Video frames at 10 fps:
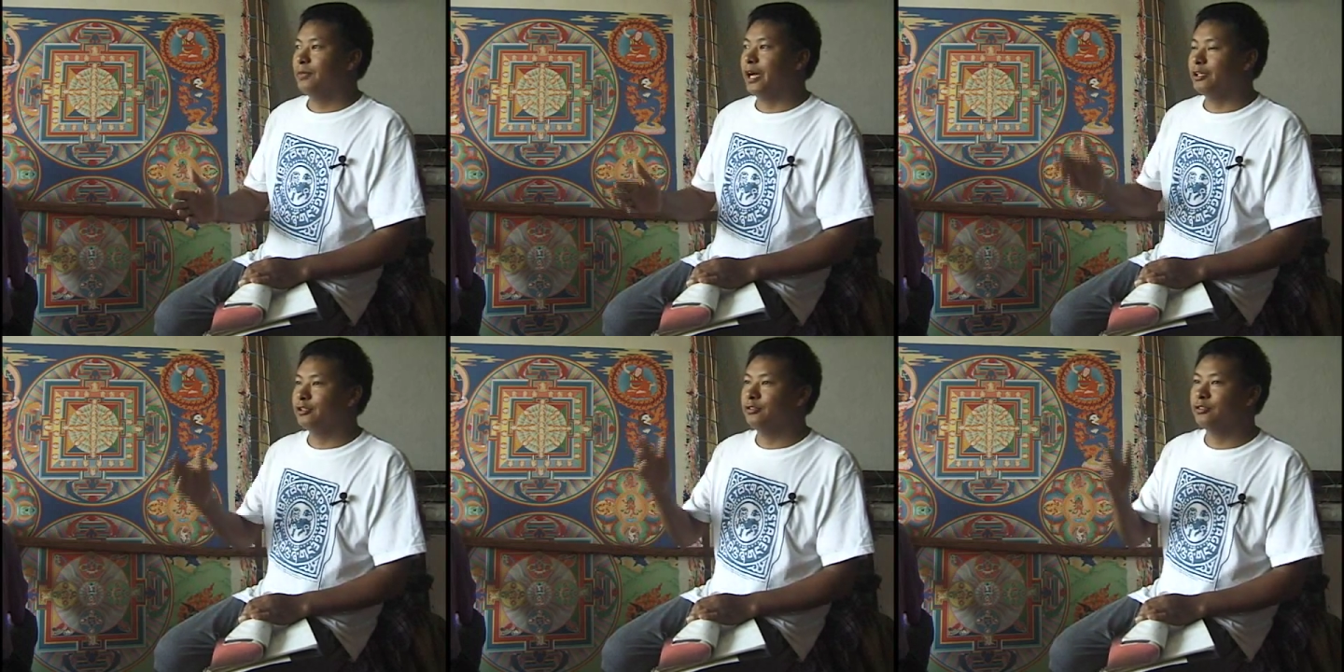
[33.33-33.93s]

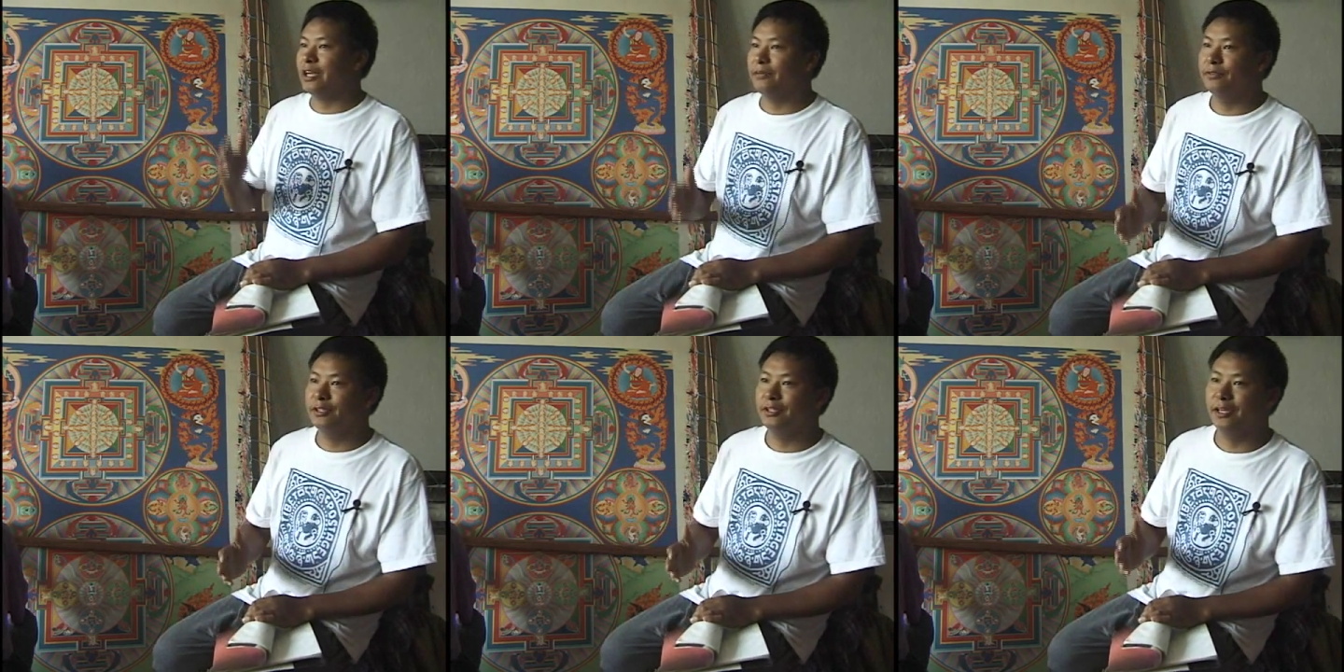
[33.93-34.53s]

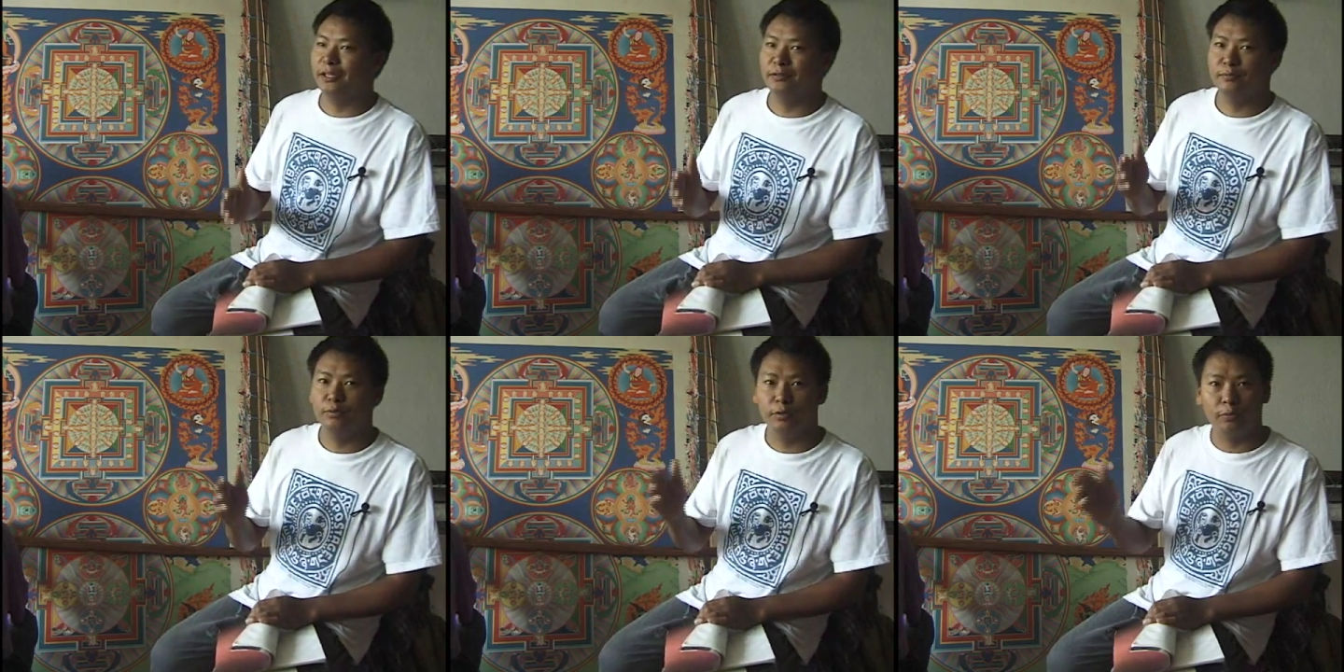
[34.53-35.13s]
iconography
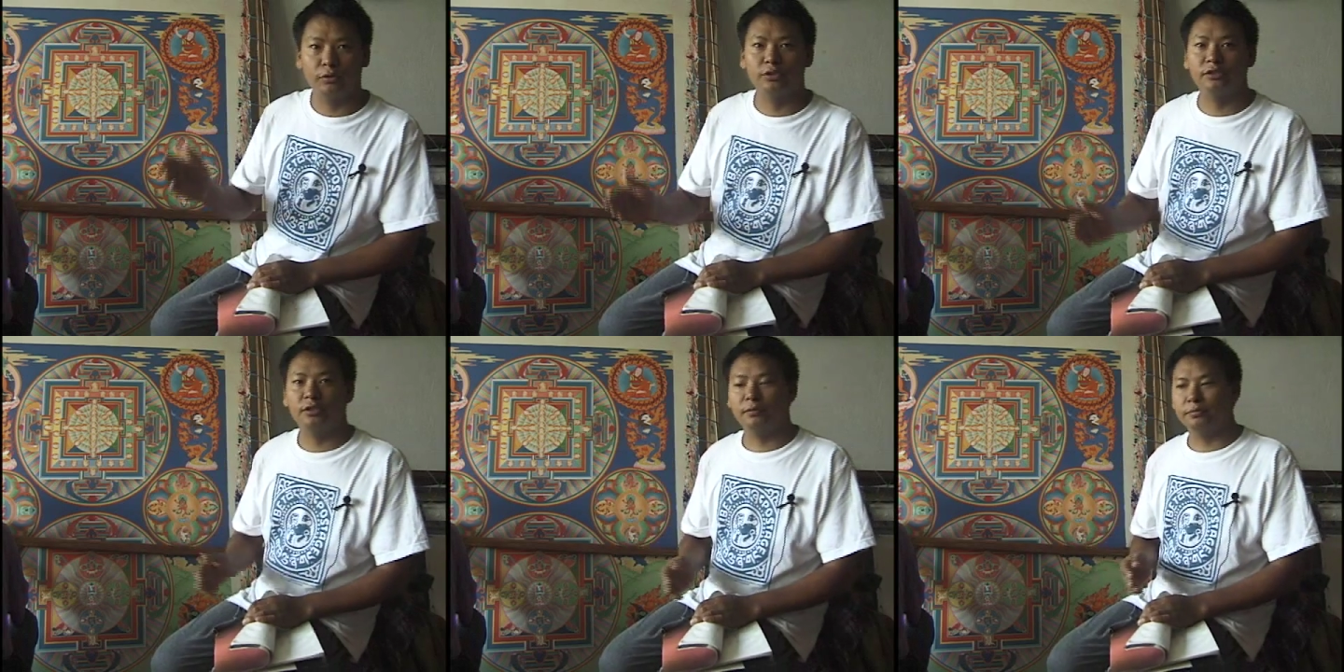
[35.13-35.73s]
and
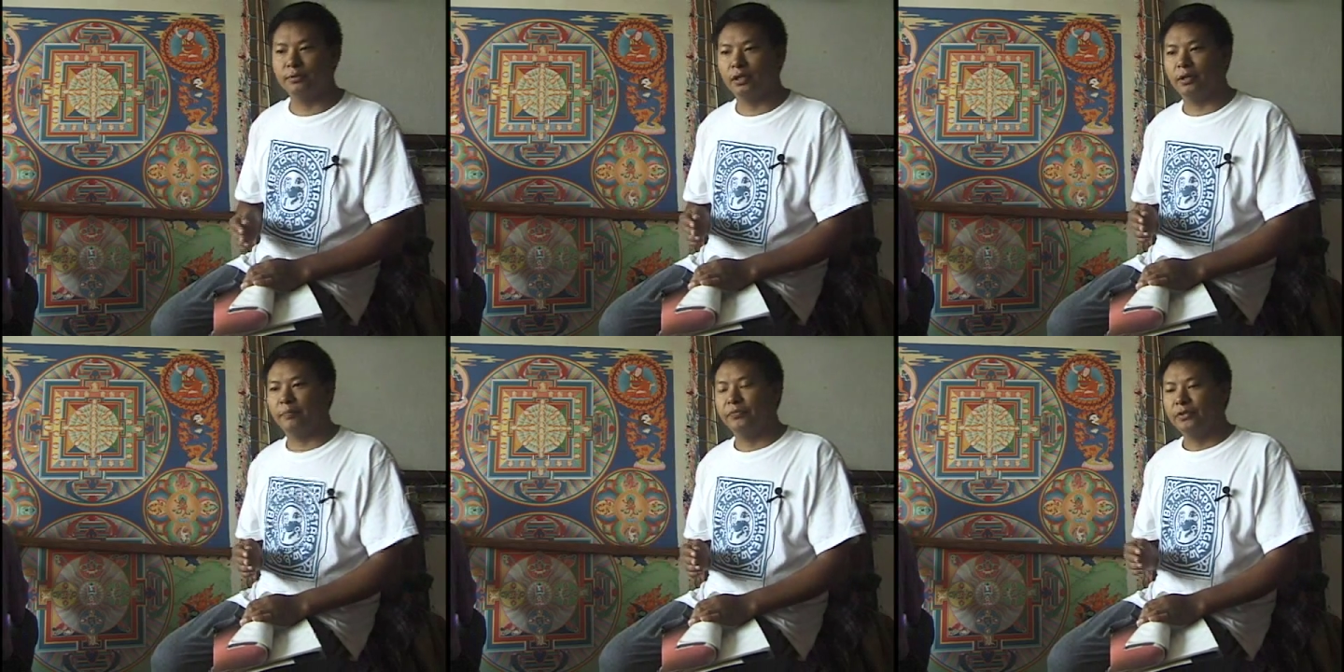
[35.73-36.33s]
proportion
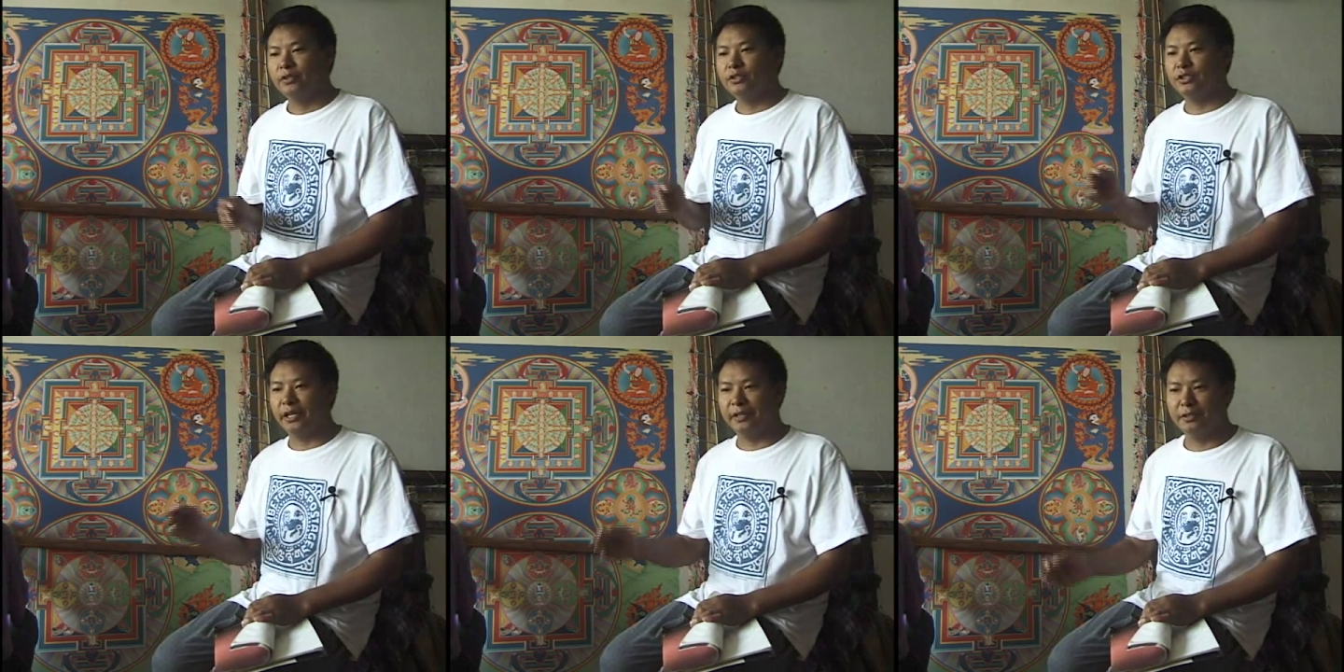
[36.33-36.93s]
of
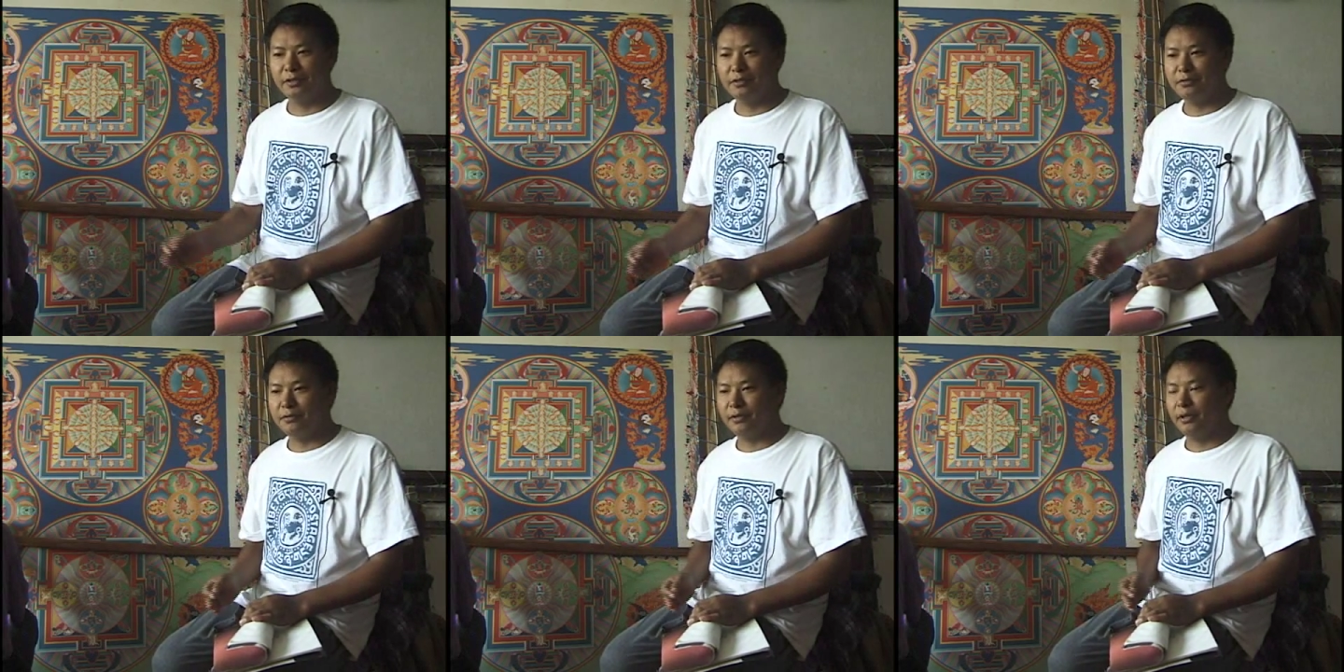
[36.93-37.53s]

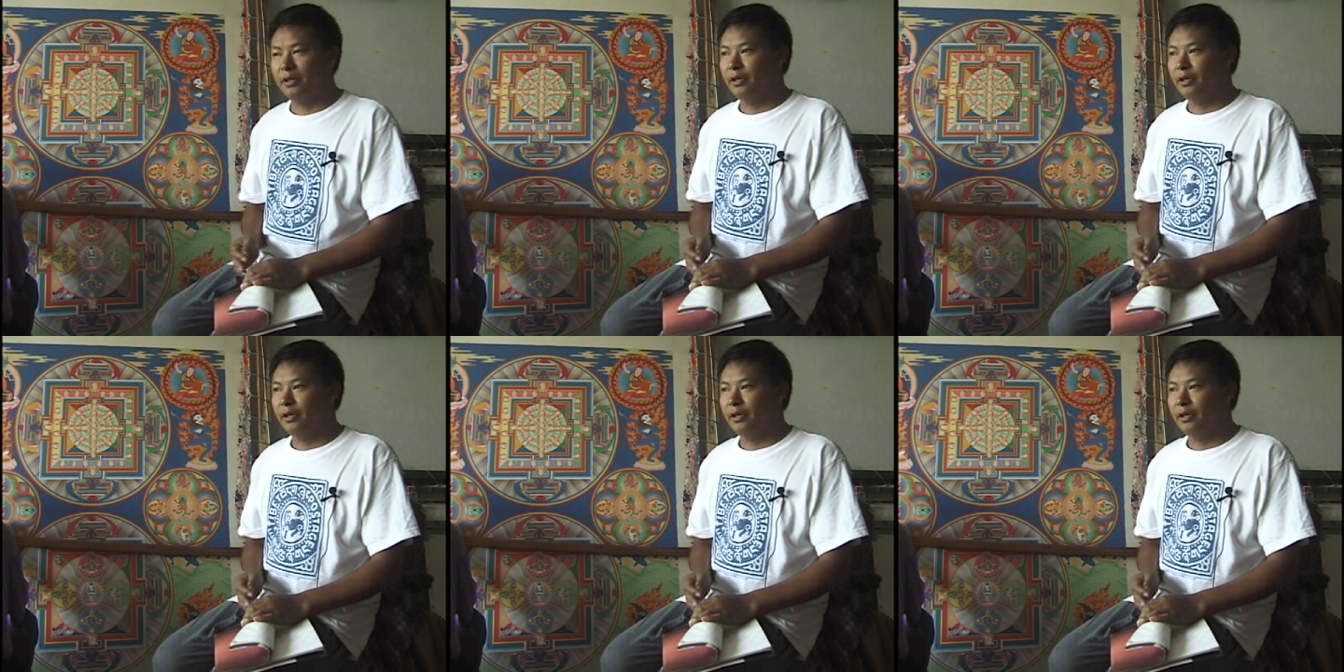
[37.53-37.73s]
deities,